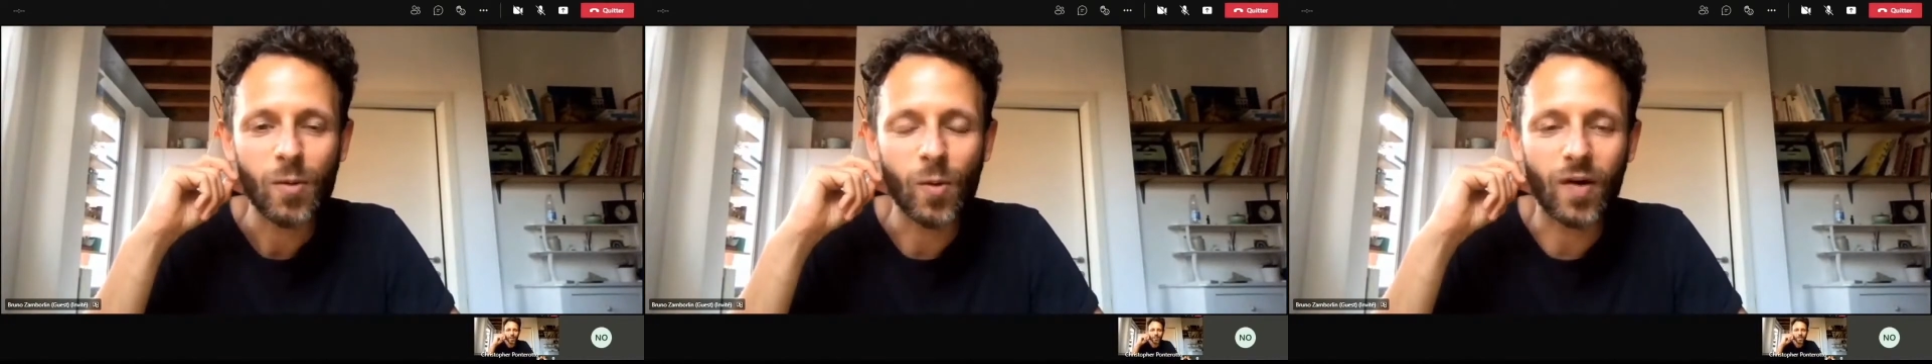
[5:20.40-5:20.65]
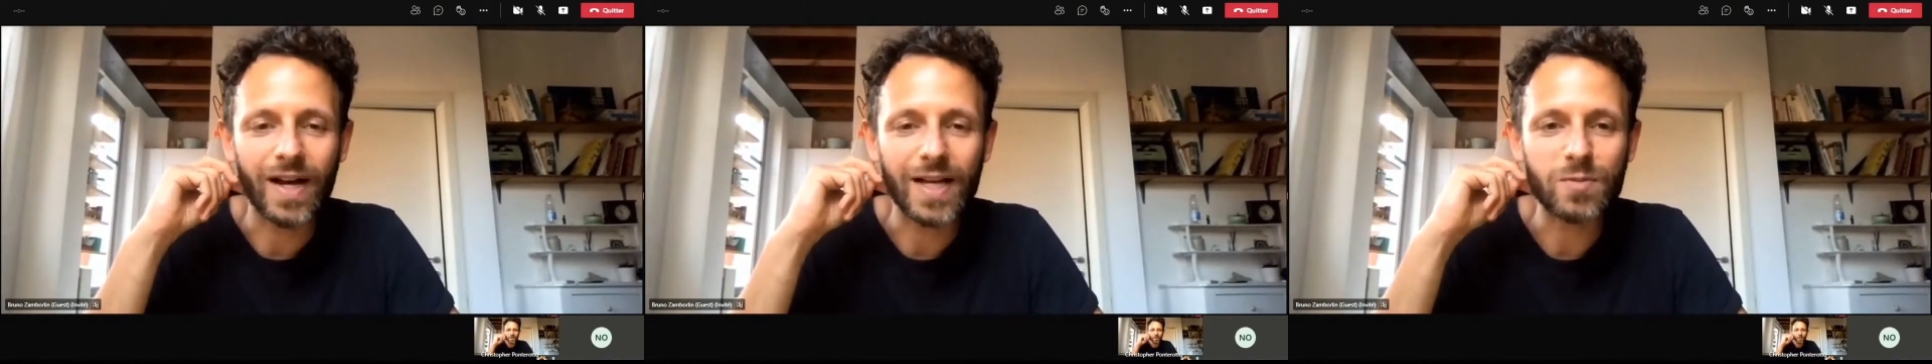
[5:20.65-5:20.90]

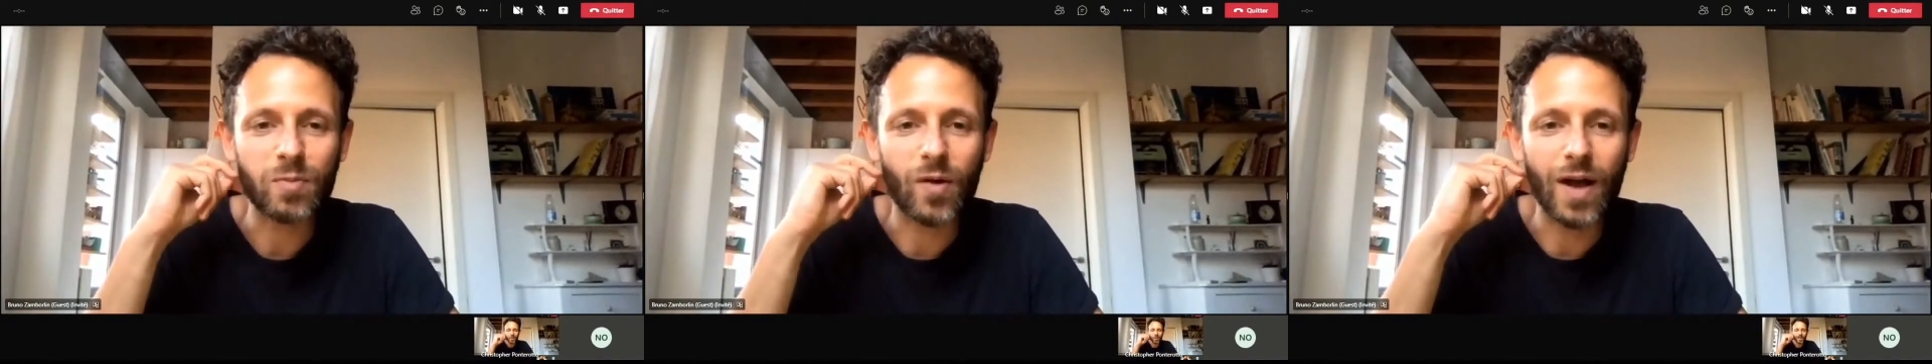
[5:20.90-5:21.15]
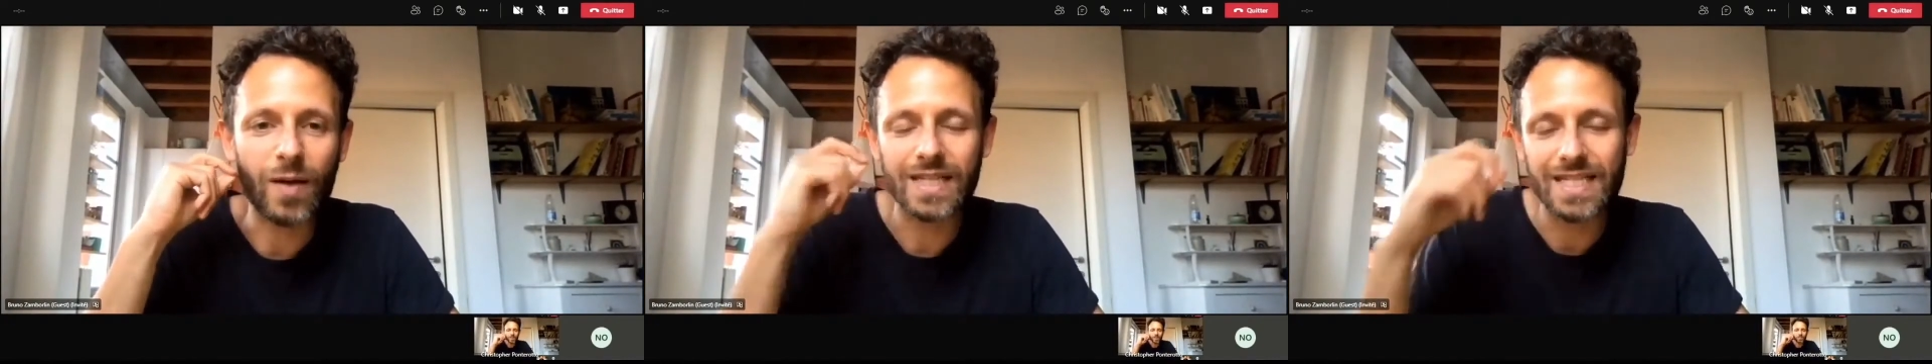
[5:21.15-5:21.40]
whereas
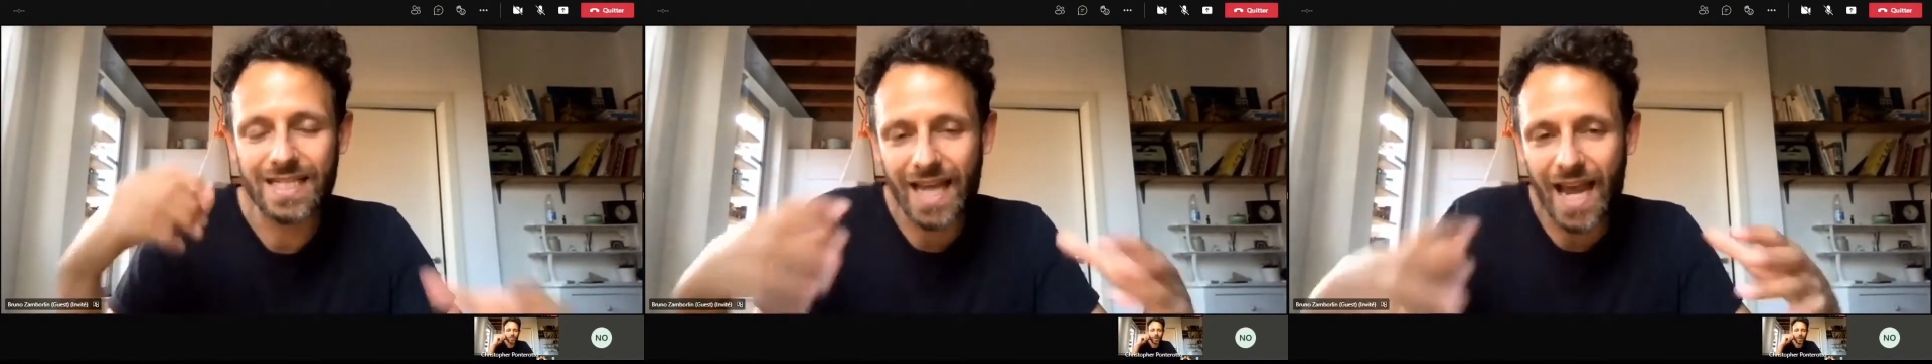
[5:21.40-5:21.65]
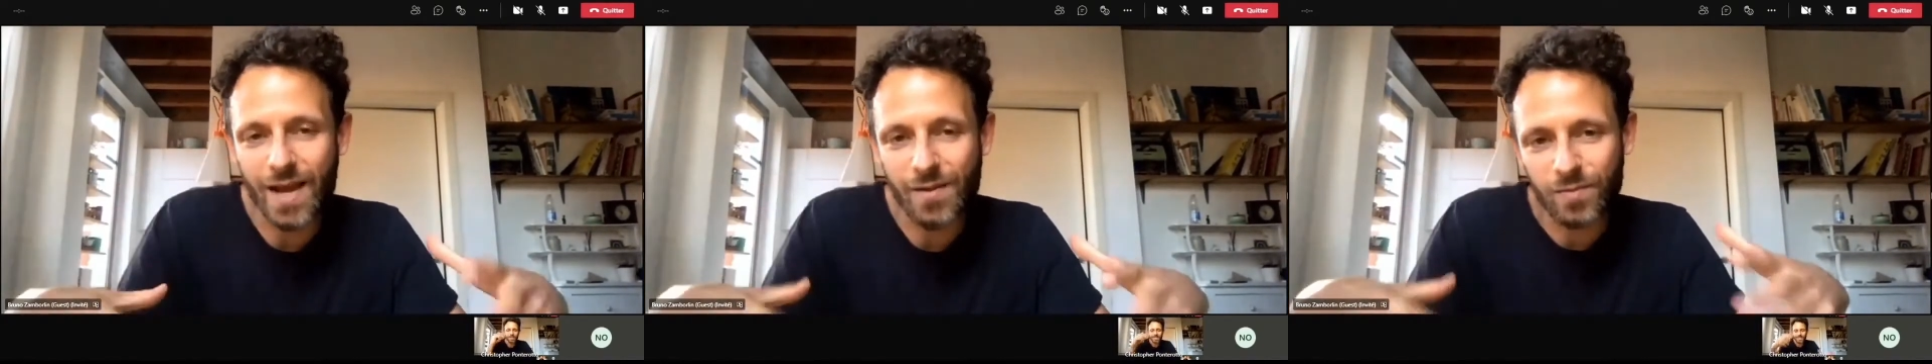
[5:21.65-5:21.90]
perhaps the
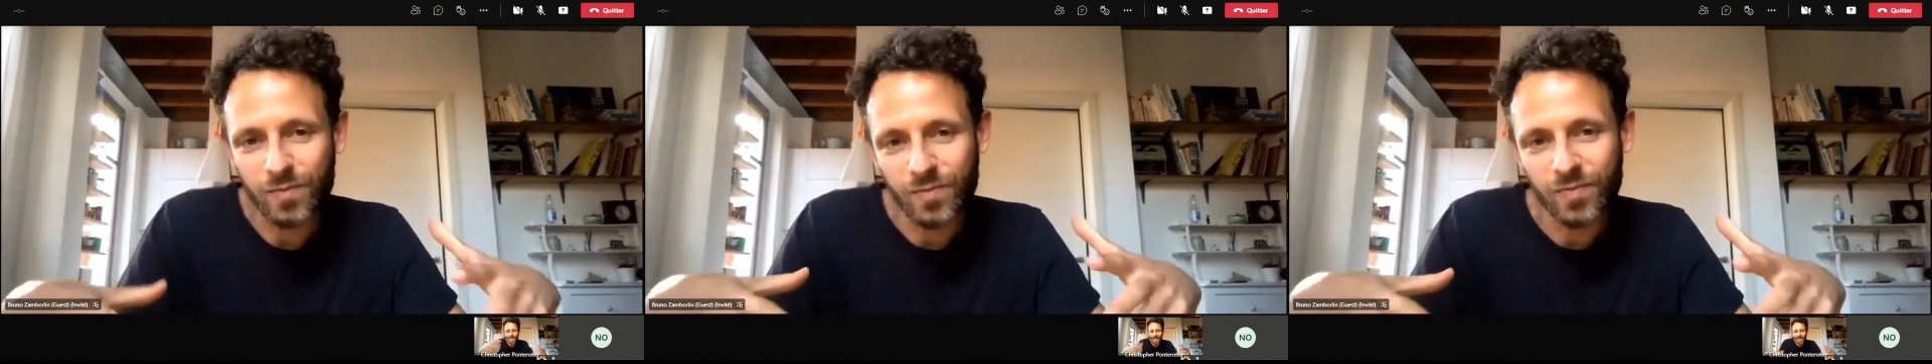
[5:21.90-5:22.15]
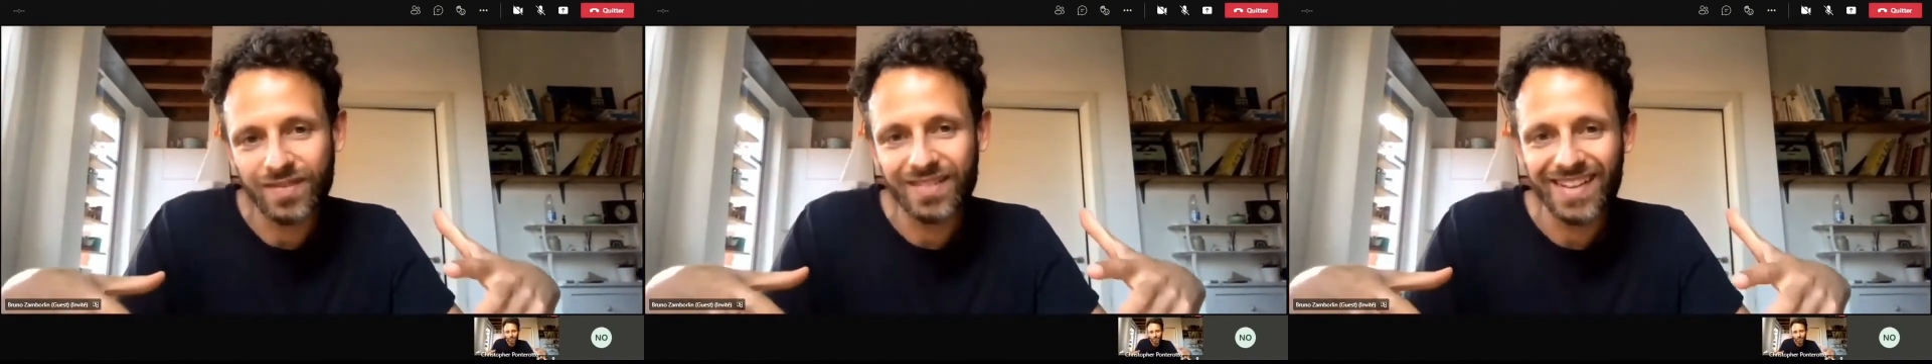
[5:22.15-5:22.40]
same
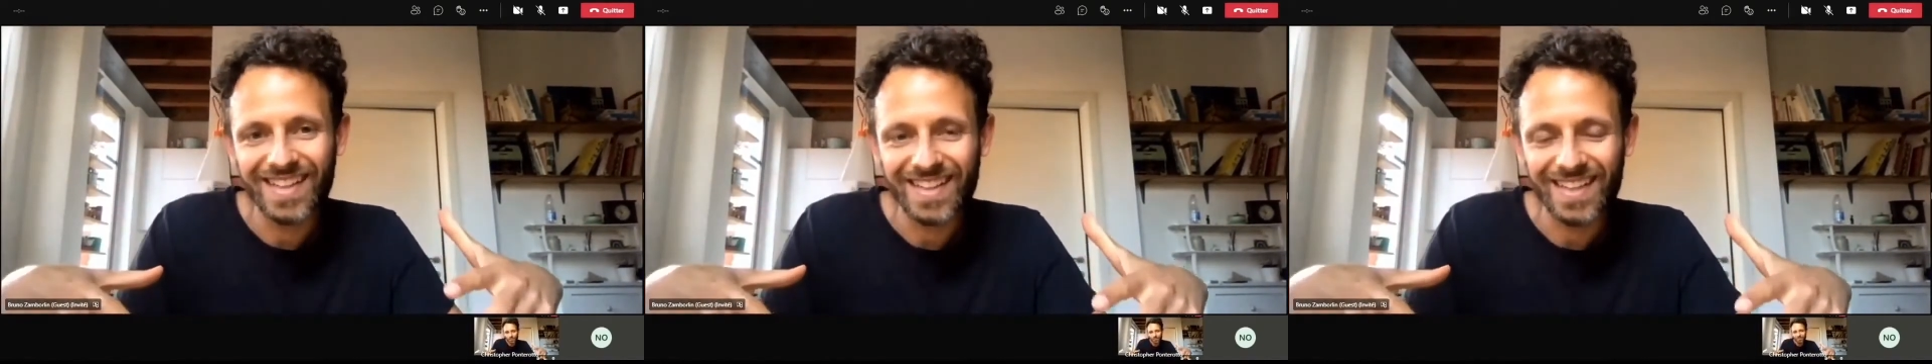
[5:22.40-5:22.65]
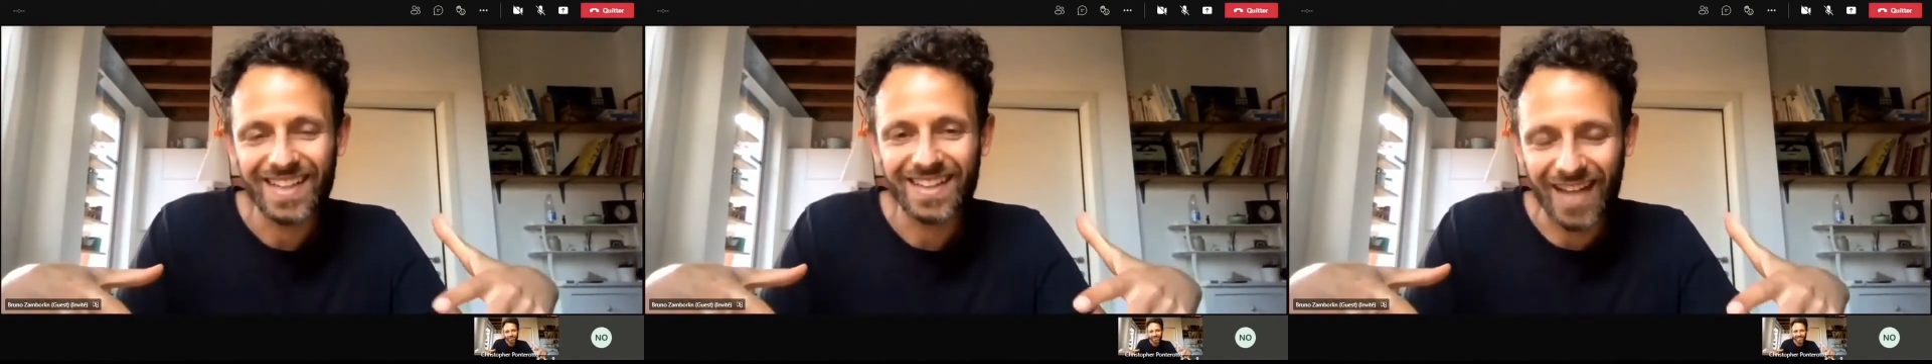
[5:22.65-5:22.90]

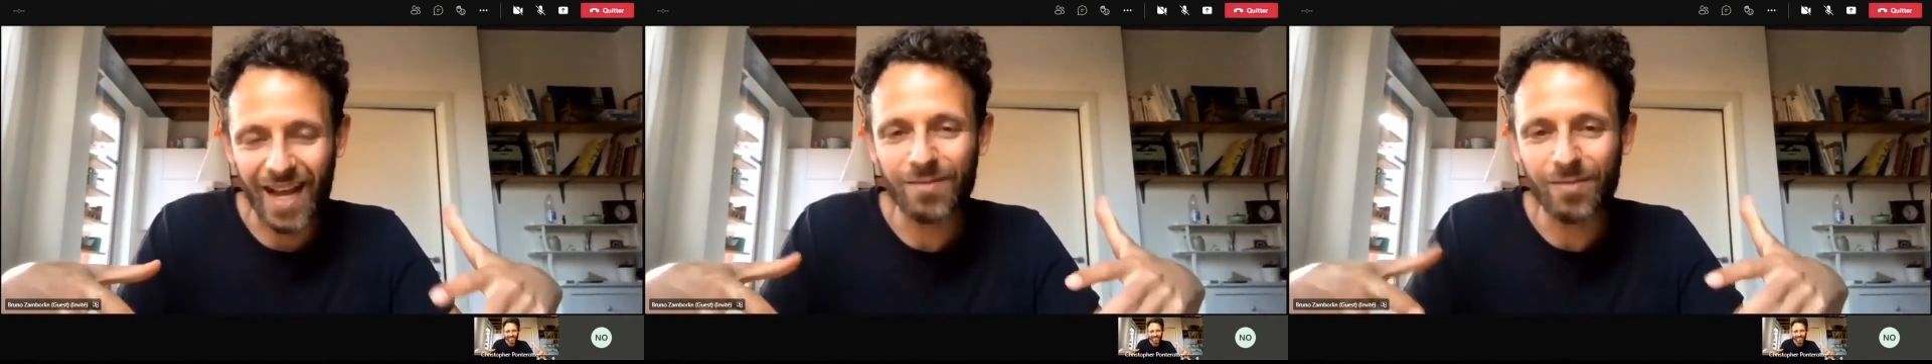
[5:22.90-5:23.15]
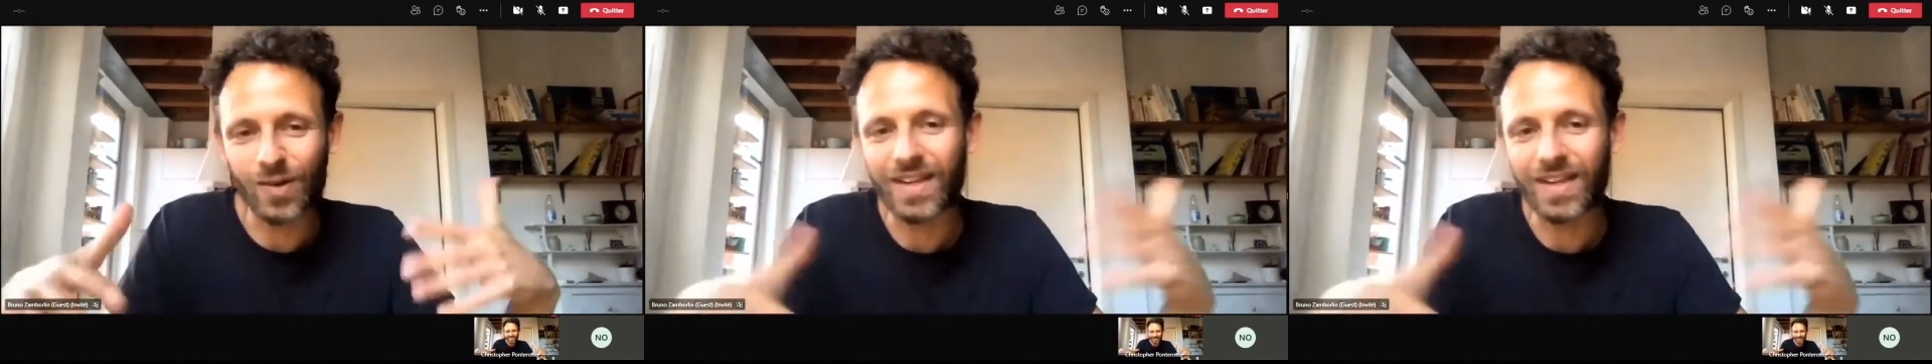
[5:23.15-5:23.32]
table